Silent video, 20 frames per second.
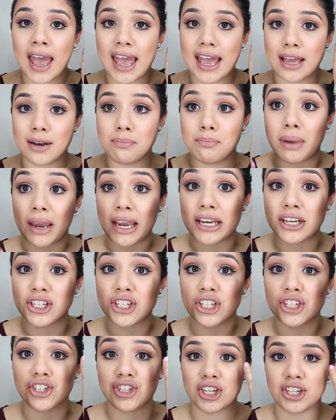and
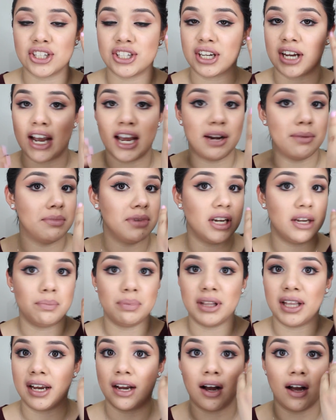beiges just to kind of
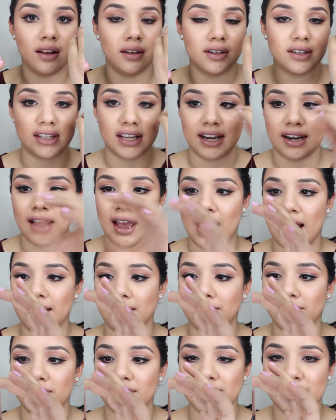manipulate colors. And
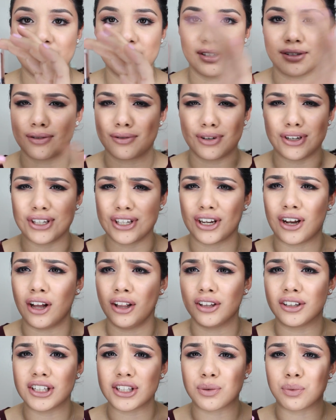this is just a
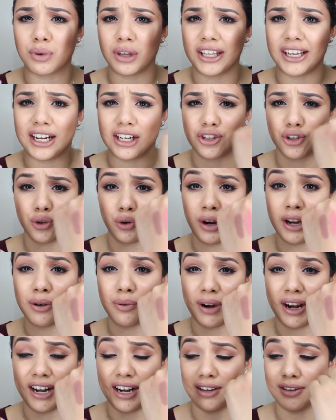color that's really on
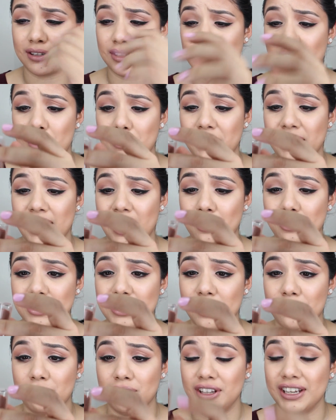trend right now. So I mean, I would
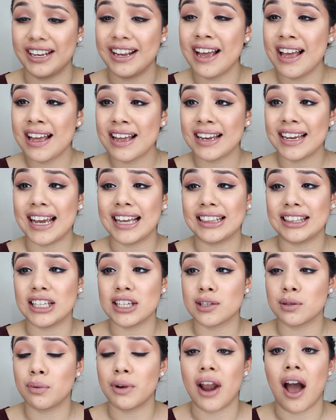definitely get
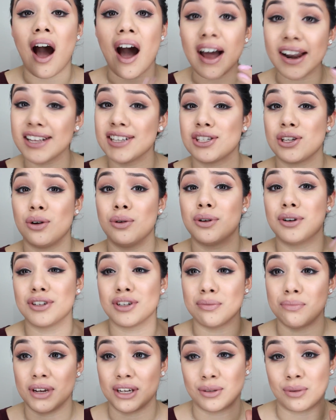this one on its own or
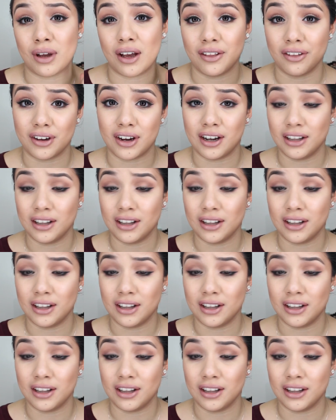to mix with other